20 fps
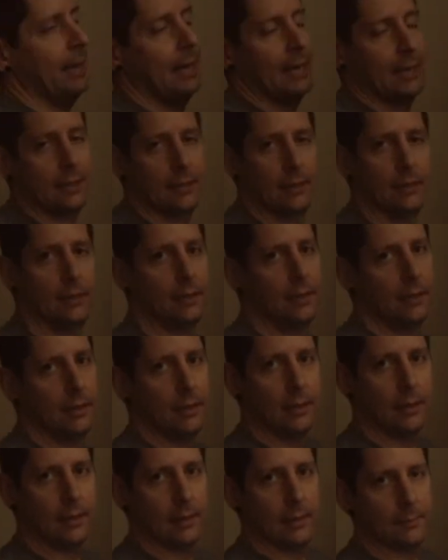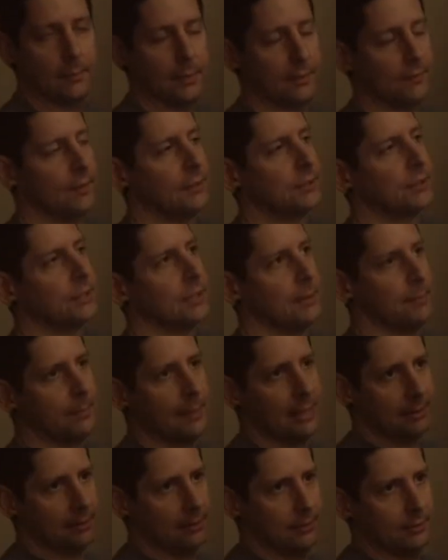back and eventually get
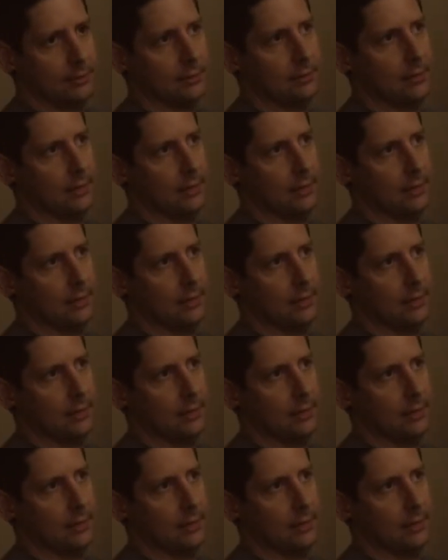back to